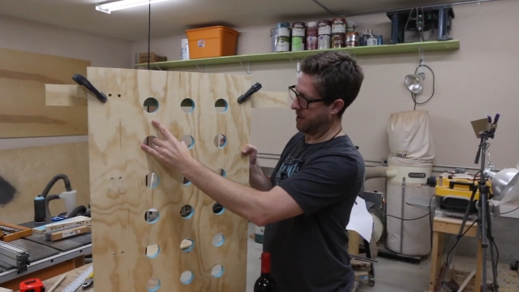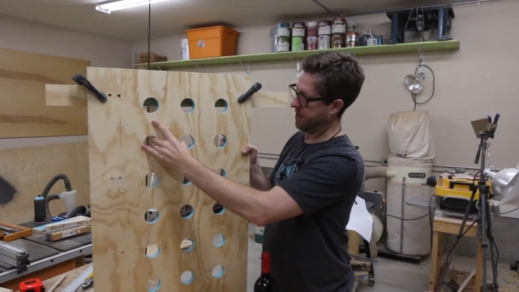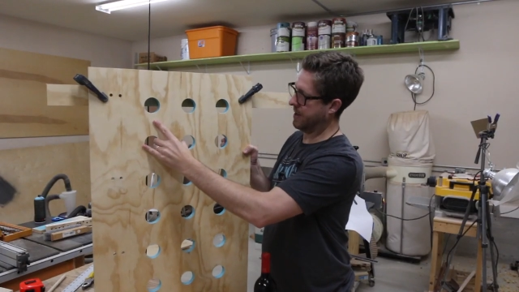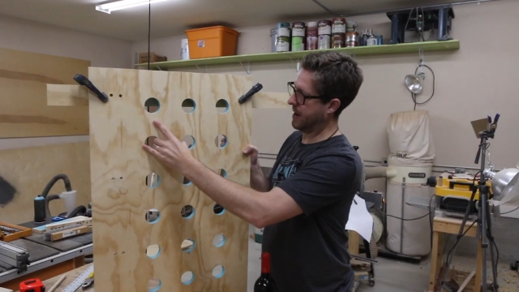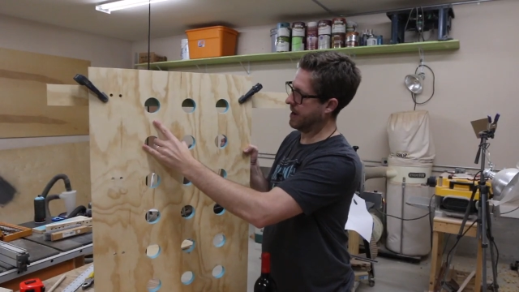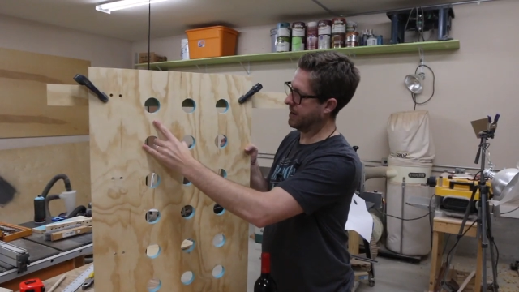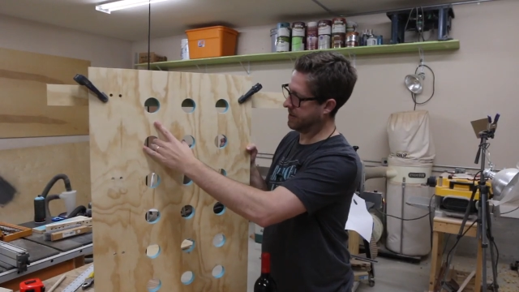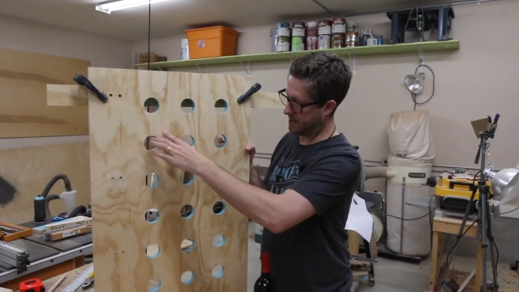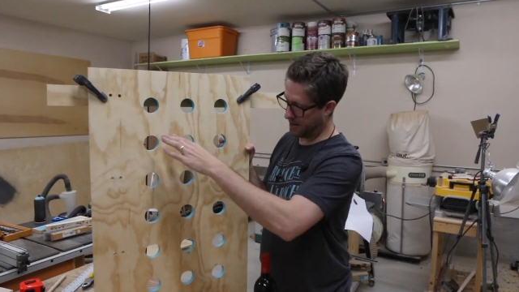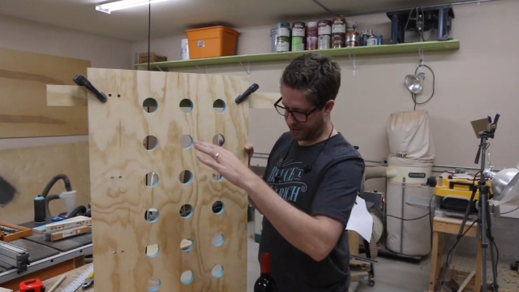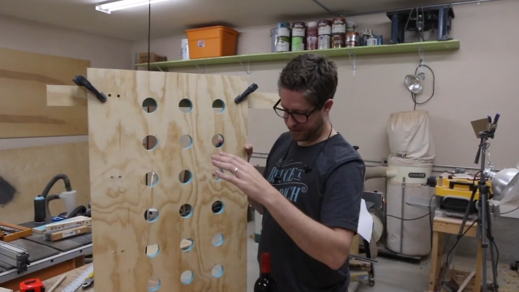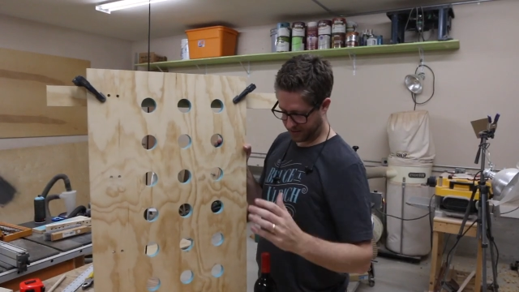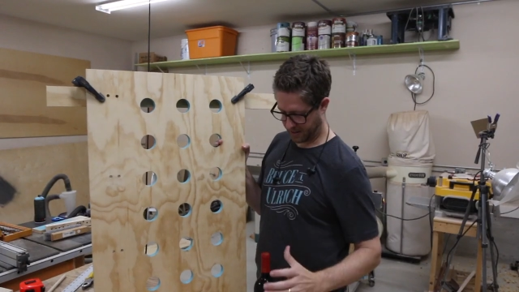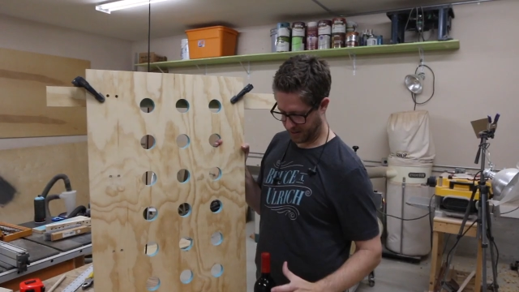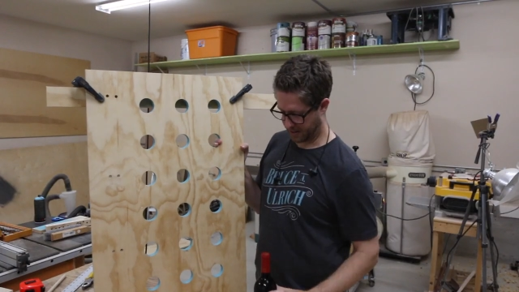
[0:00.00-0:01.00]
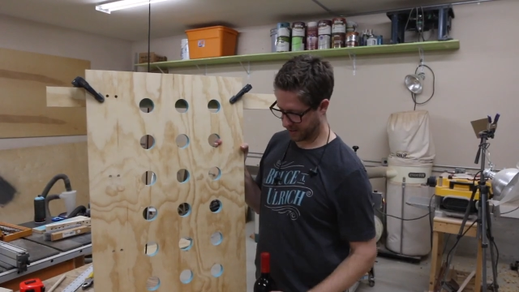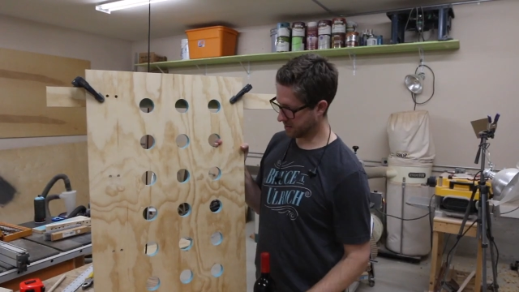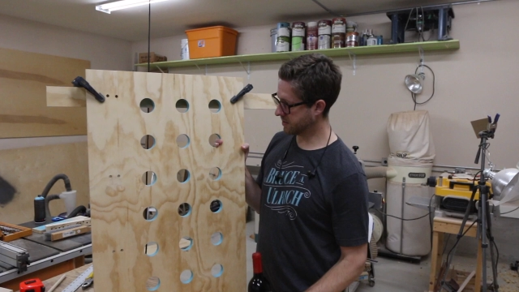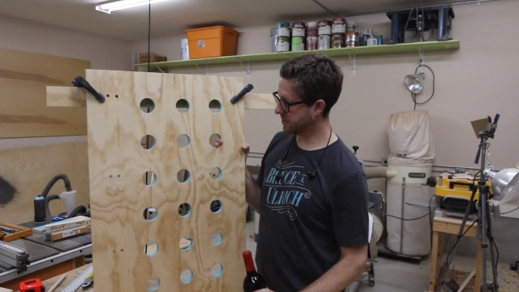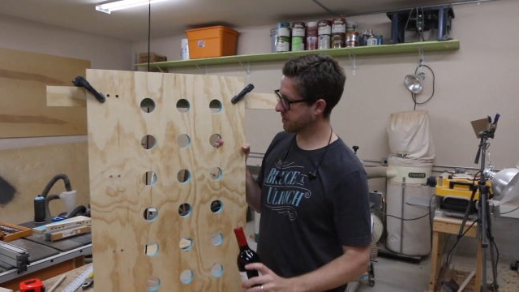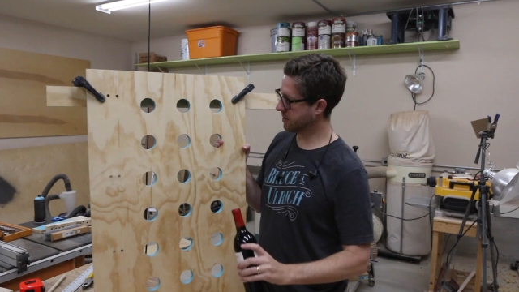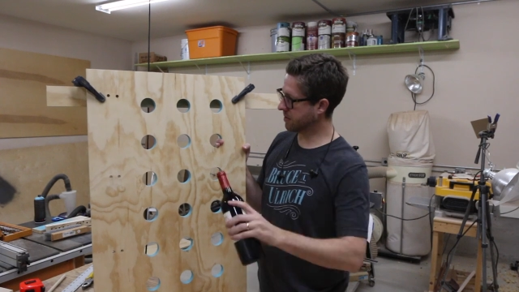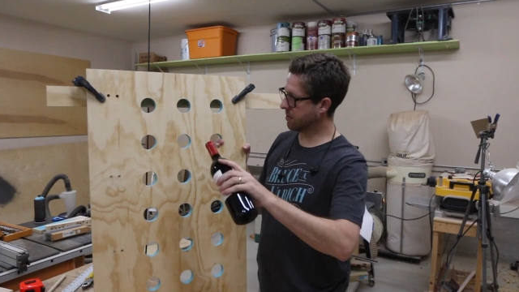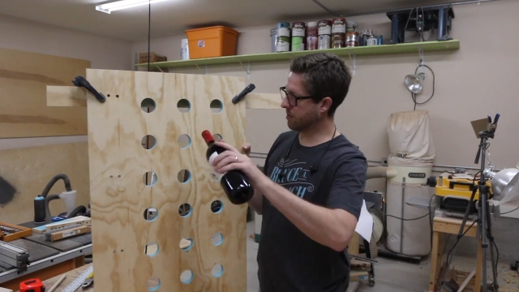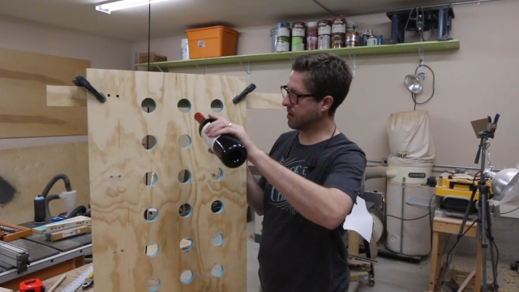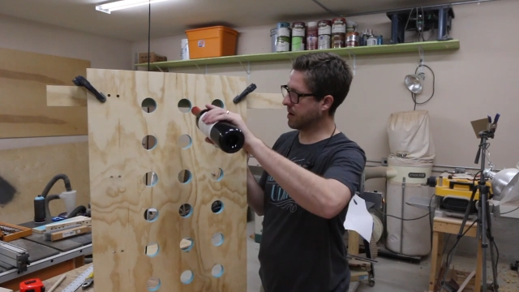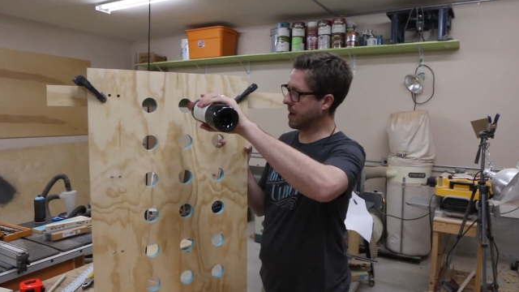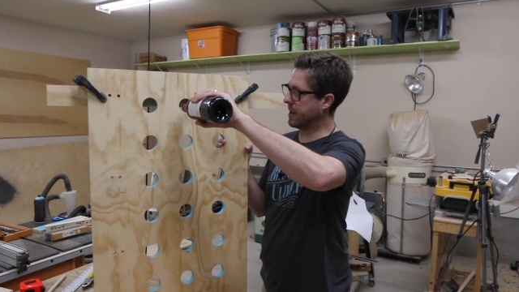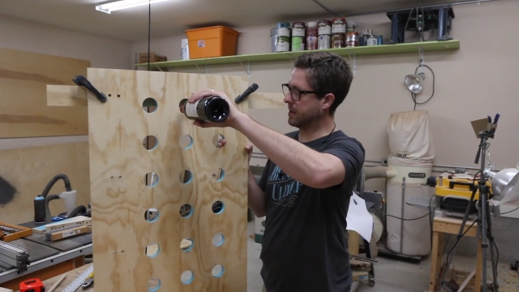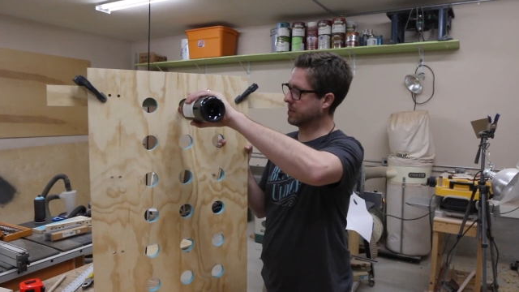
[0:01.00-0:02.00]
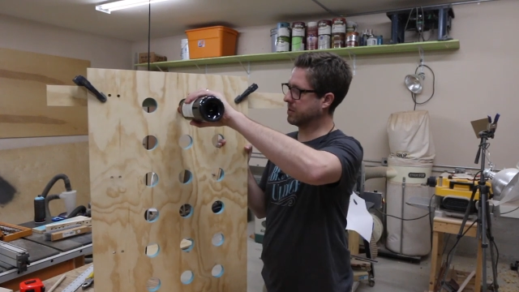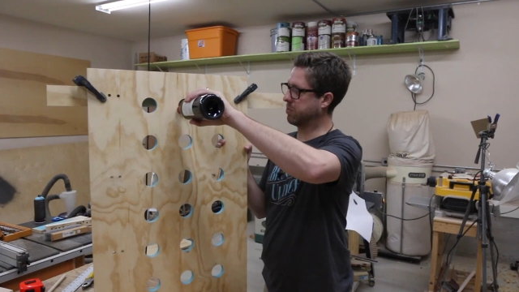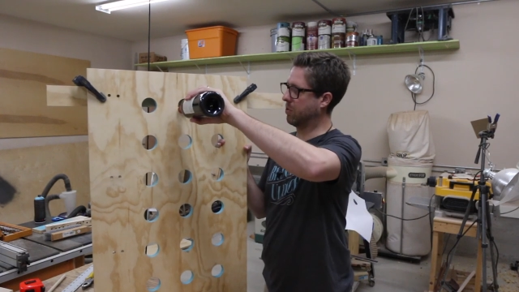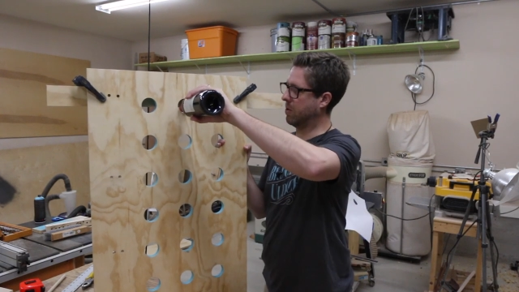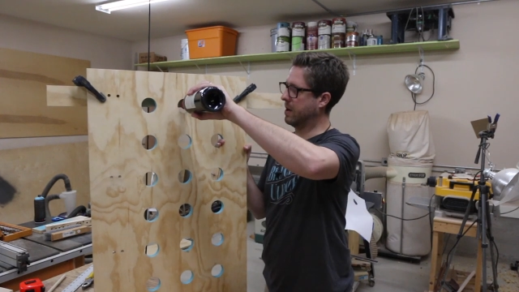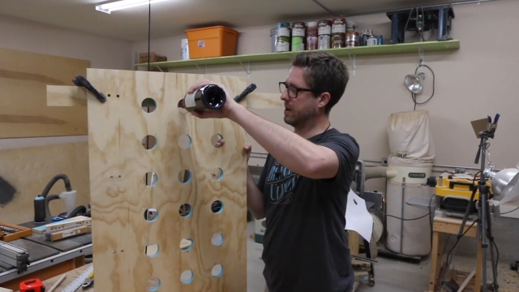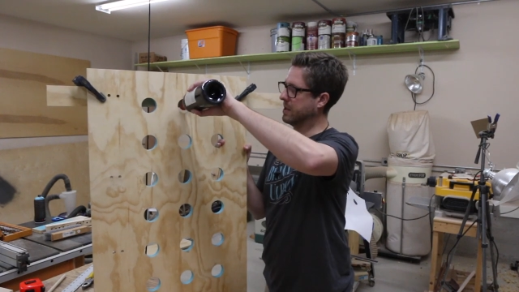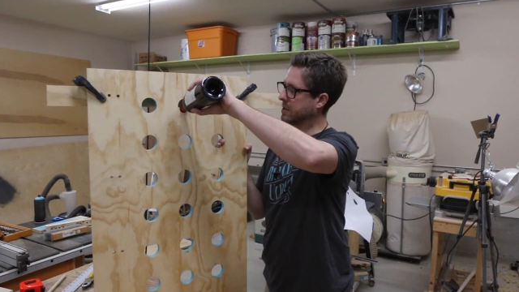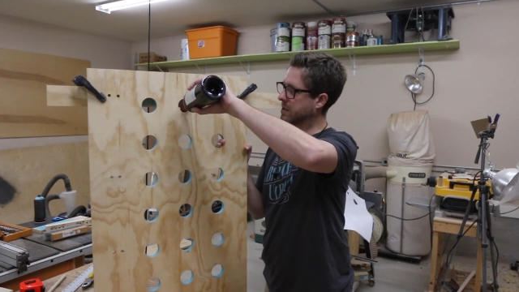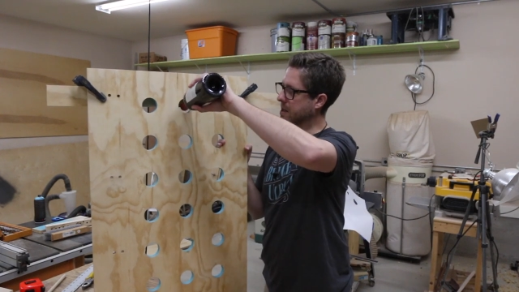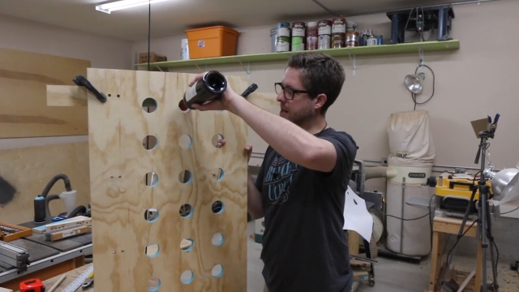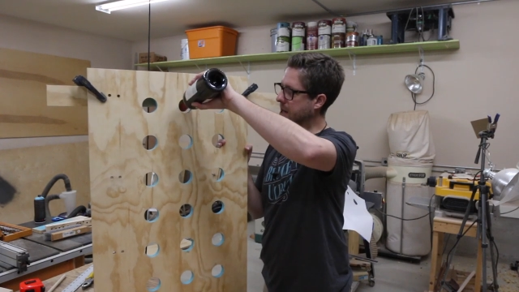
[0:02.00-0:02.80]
that distance creates what is